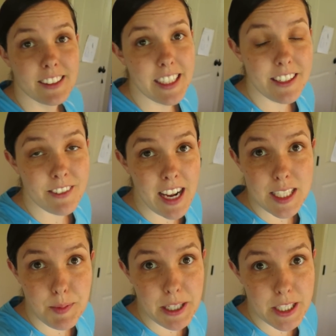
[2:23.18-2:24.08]
All right,
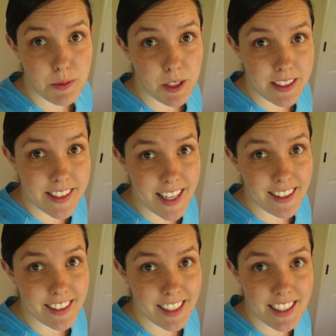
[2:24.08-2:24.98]
raspberries were on
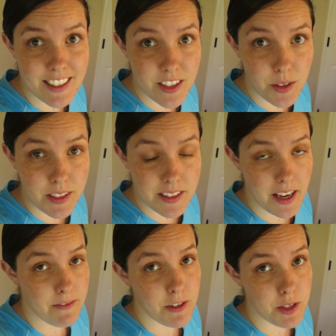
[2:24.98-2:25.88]
sale again, so it's
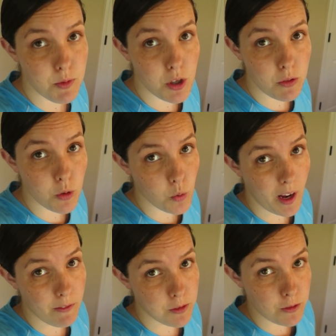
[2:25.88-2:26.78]
time for some more
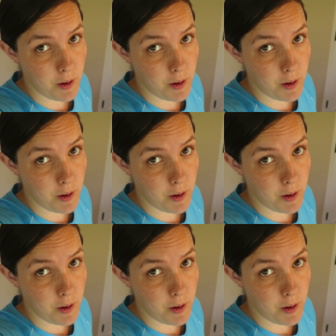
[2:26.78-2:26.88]
grateful